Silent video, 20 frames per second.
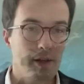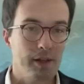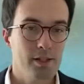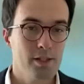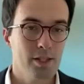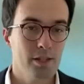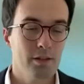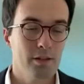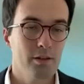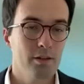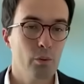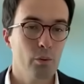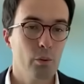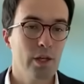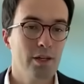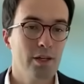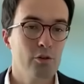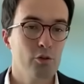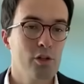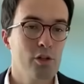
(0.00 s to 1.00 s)
we
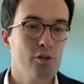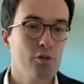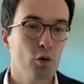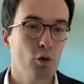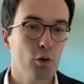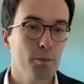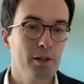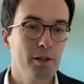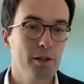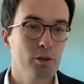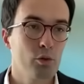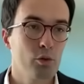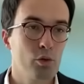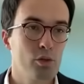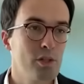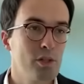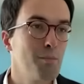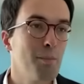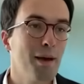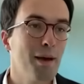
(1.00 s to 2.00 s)
can transform them into
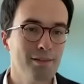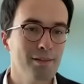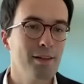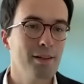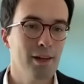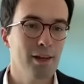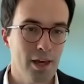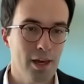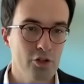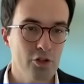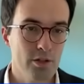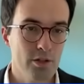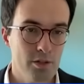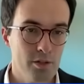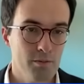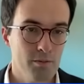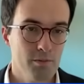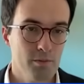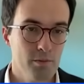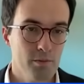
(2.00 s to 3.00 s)
cementing
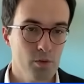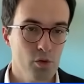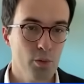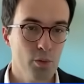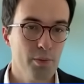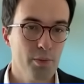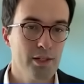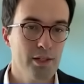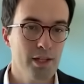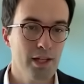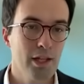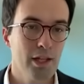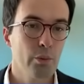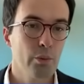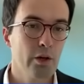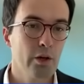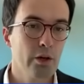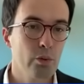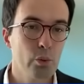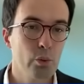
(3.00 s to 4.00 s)
agents. So basically,
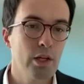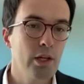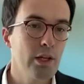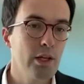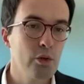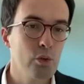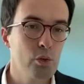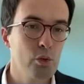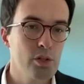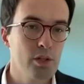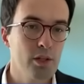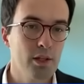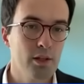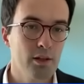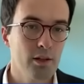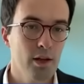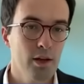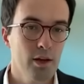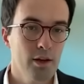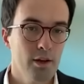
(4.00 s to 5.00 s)
we are really
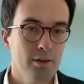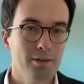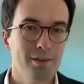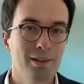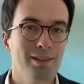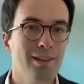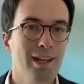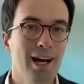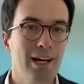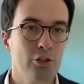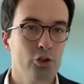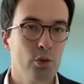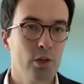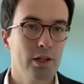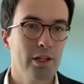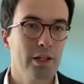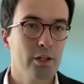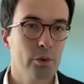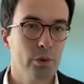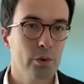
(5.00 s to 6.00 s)
using the
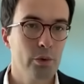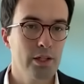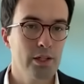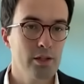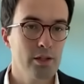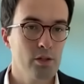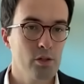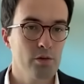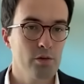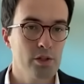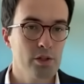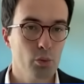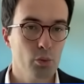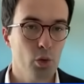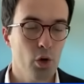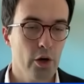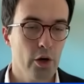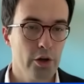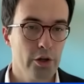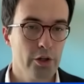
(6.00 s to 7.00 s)
natural ingredients of
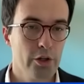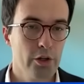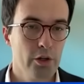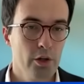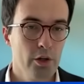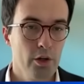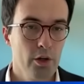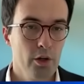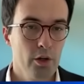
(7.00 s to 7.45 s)
seawater